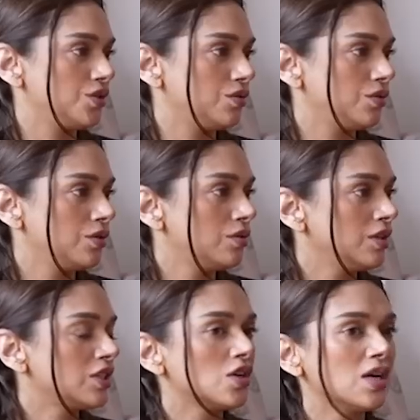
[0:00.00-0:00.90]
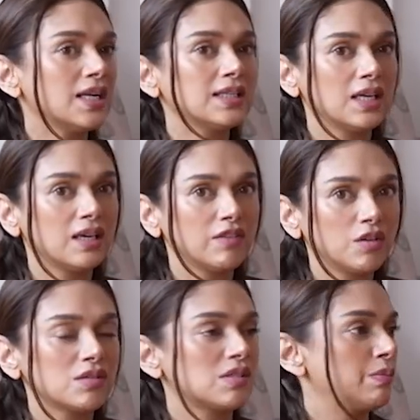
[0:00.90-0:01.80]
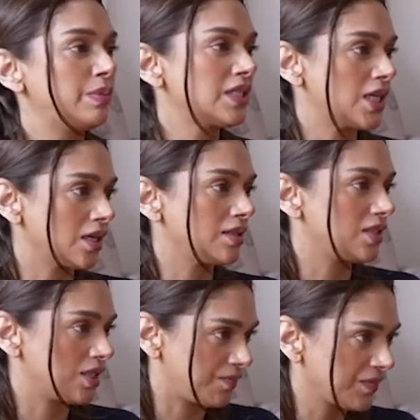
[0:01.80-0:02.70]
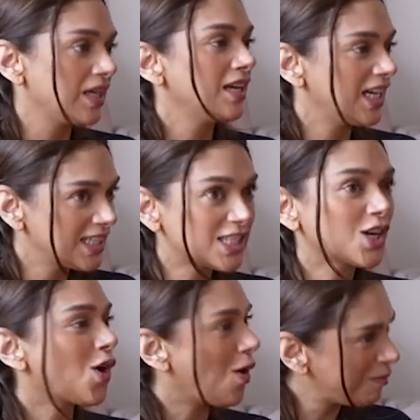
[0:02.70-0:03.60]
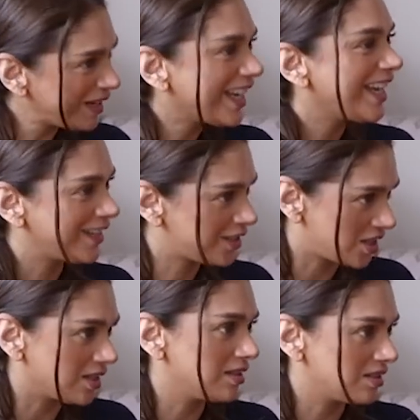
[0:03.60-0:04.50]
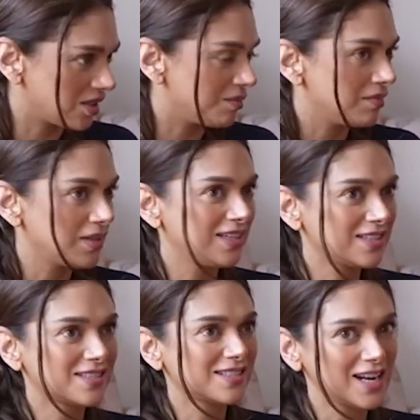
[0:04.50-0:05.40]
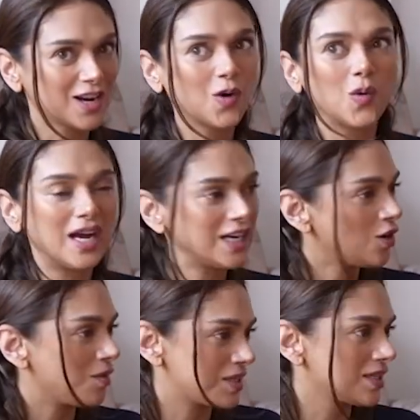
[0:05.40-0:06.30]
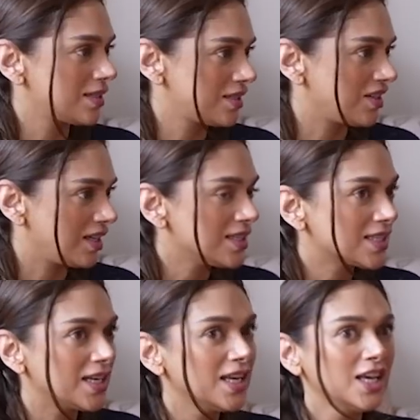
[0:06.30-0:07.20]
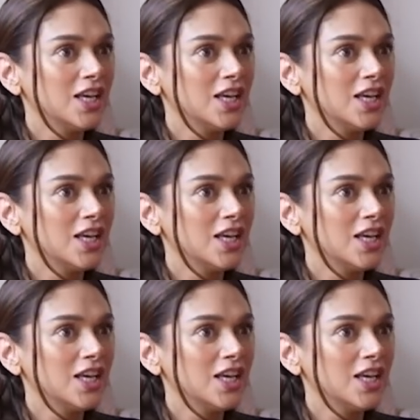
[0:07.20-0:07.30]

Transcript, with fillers: you. You know, it's not like they're giving you a simple jungle gym. Mm-hmm. It's a complicated jungle gym. It's like quite an obstacle race and